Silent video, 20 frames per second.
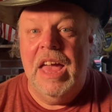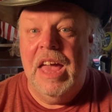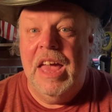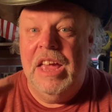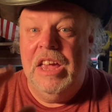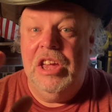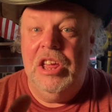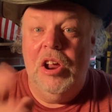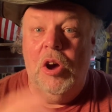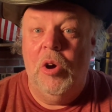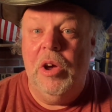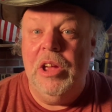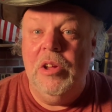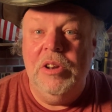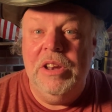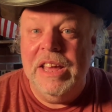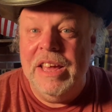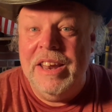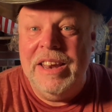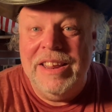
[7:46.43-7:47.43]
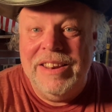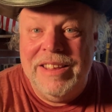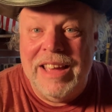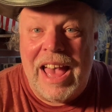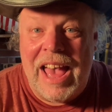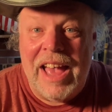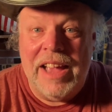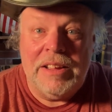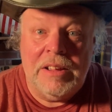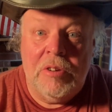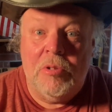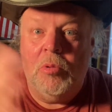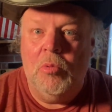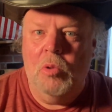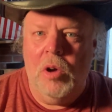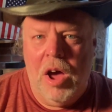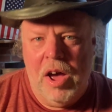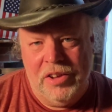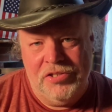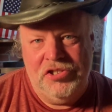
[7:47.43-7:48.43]
He didn't attack
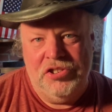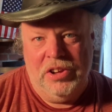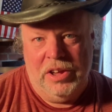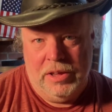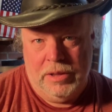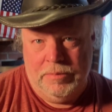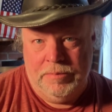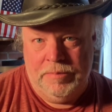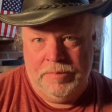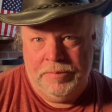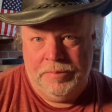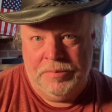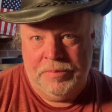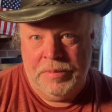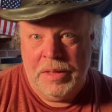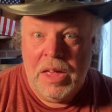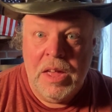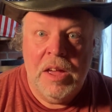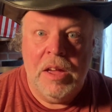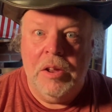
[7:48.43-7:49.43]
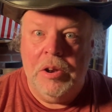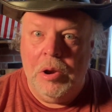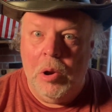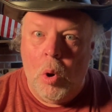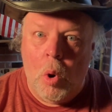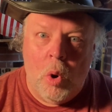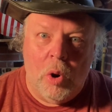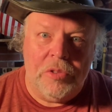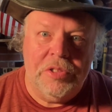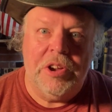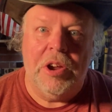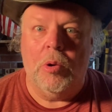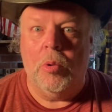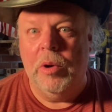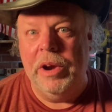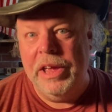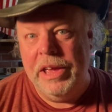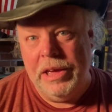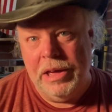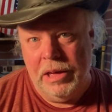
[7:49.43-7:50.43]
Russia, North
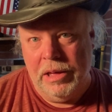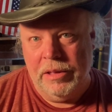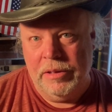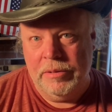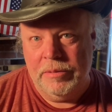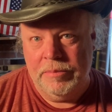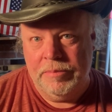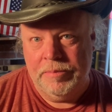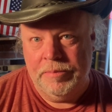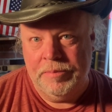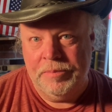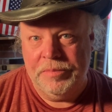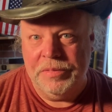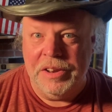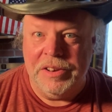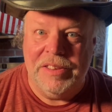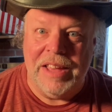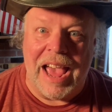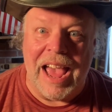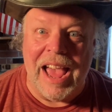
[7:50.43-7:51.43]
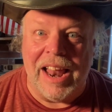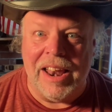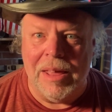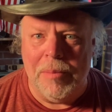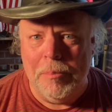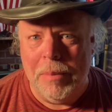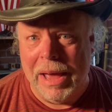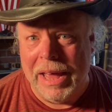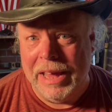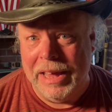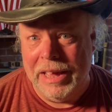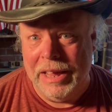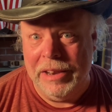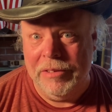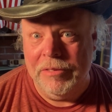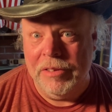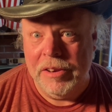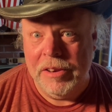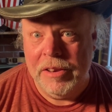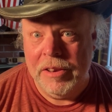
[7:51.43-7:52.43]
Korea, the
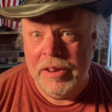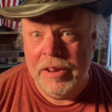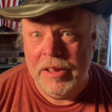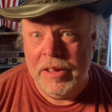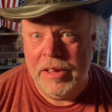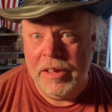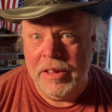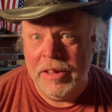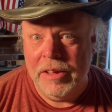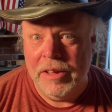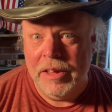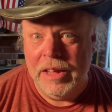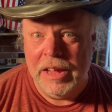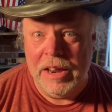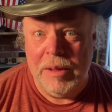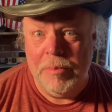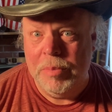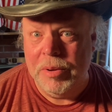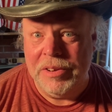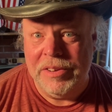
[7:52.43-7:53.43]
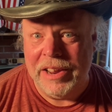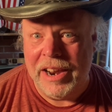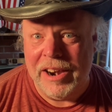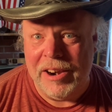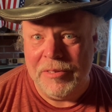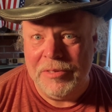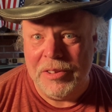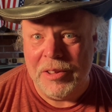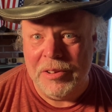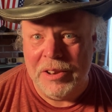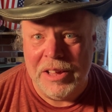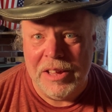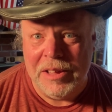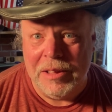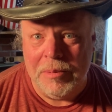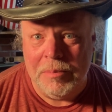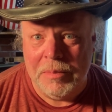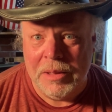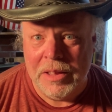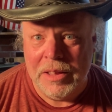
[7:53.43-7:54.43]
Taliban. He didn't put tariffs on them.